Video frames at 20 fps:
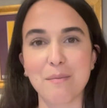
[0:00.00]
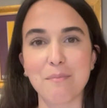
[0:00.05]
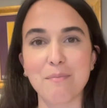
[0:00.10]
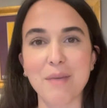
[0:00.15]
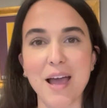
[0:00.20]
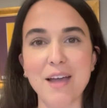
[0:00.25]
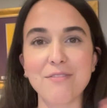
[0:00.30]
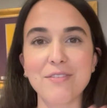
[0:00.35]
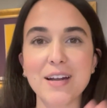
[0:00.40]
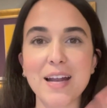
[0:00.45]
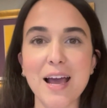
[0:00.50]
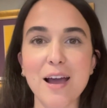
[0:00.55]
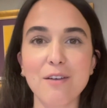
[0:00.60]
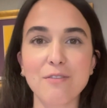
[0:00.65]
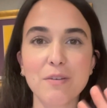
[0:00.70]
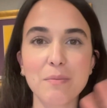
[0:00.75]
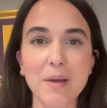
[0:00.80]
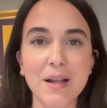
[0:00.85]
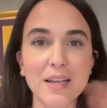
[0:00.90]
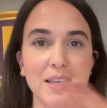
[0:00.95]
Bye for now,
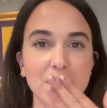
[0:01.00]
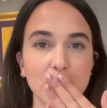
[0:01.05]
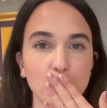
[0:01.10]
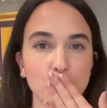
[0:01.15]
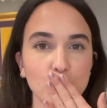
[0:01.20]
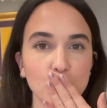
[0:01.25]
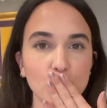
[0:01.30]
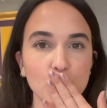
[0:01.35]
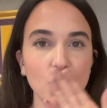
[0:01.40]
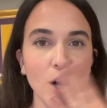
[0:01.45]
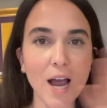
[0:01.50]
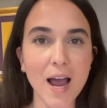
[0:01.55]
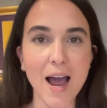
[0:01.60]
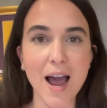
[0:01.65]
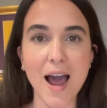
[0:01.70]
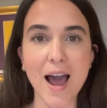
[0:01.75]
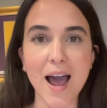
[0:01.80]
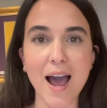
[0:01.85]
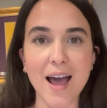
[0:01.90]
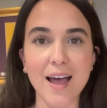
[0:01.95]
everybody. Mwah!
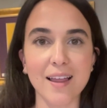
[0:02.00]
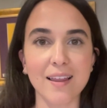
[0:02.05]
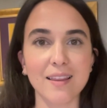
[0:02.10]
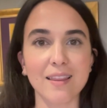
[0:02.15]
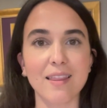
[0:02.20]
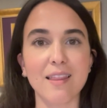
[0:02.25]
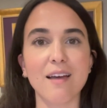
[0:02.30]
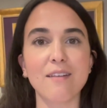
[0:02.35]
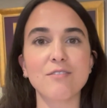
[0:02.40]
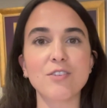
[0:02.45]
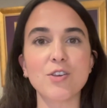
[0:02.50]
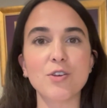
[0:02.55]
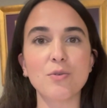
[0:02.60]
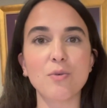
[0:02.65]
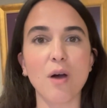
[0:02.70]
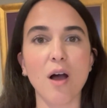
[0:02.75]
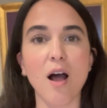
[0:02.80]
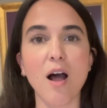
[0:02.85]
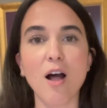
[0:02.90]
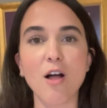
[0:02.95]
Love
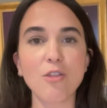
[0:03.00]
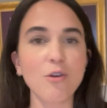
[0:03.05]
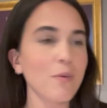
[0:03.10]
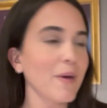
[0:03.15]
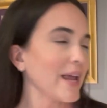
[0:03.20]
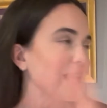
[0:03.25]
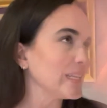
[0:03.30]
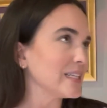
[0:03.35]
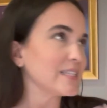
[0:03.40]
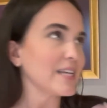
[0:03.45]
you all the way.